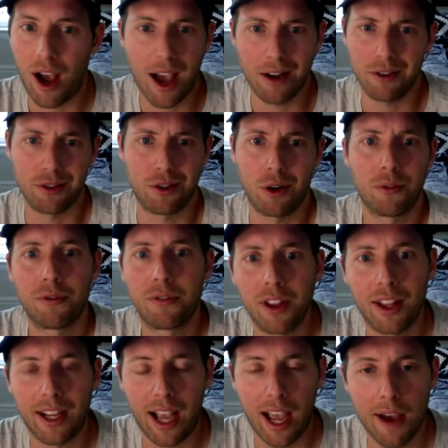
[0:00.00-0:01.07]
I just don't feel
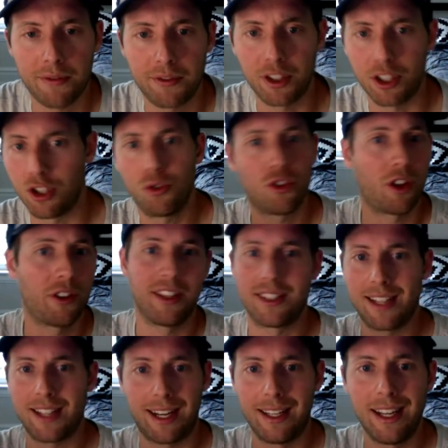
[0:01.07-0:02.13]
like I have to use all these
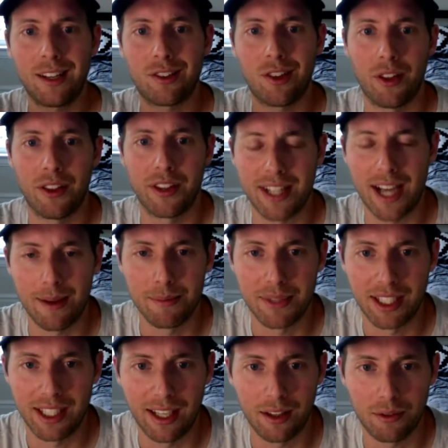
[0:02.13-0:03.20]
techniques all the time to
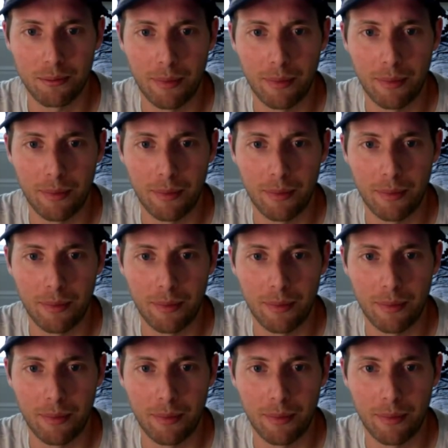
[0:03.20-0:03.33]
get